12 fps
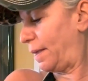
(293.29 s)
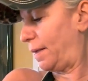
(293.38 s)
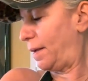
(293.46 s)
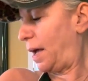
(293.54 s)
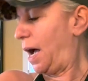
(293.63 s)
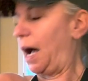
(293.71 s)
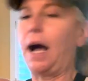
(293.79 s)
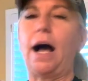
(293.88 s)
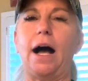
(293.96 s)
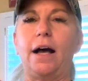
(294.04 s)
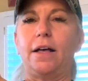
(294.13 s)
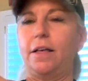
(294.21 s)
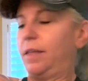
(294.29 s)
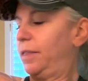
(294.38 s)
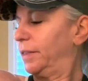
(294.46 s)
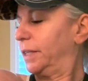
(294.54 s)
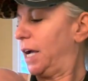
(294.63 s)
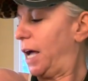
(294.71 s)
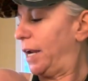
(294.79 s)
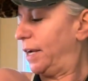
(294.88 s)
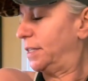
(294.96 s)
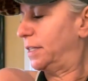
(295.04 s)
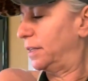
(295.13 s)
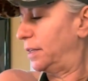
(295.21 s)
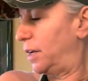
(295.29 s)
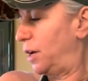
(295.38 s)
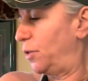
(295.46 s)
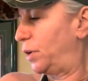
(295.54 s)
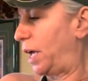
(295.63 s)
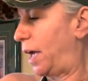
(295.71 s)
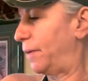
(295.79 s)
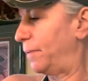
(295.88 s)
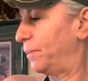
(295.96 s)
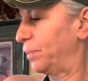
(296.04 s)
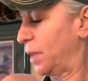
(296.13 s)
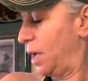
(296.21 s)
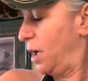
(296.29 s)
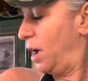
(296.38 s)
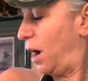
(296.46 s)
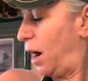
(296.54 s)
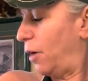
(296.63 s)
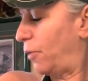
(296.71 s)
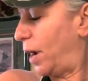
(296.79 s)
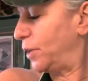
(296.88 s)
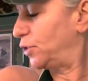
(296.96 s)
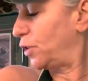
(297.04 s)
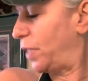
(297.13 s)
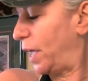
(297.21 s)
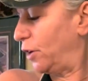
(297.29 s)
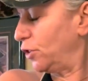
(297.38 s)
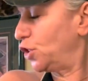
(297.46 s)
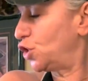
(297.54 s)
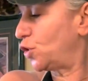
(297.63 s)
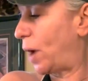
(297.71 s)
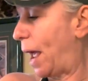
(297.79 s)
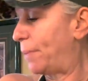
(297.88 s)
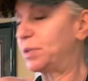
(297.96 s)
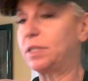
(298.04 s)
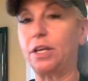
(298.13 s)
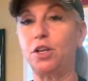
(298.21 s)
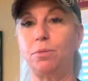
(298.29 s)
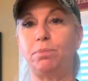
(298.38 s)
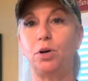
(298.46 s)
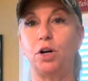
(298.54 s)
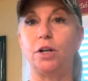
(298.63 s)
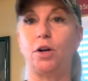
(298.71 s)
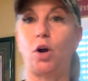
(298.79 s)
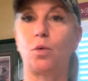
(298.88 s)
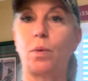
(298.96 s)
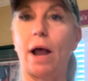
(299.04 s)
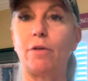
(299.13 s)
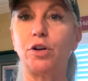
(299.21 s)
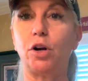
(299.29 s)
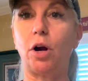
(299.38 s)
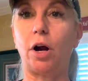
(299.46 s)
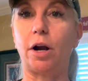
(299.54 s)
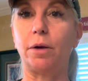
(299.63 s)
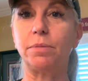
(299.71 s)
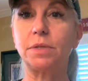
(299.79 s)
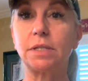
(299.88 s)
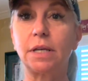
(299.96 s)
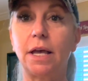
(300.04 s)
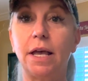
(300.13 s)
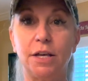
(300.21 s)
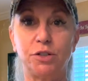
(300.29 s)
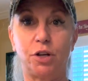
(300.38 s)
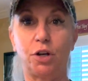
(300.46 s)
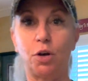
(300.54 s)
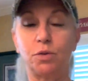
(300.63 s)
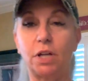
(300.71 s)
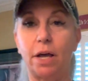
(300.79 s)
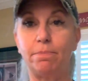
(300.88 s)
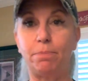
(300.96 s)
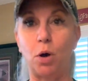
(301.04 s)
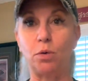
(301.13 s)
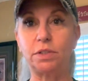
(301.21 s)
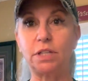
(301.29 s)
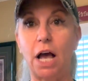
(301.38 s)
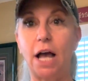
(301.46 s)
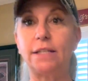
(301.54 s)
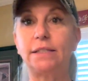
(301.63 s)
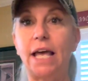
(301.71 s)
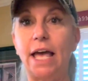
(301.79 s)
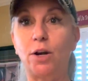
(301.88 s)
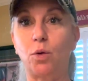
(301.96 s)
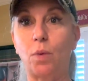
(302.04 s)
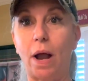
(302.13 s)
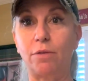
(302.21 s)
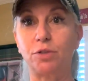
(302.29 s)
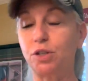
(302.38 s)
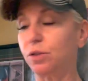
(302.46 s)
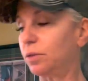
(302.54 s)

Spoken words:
Ha! Got it. Okay. All right. So they are straps that you put around your arms So it goes on both sides and around your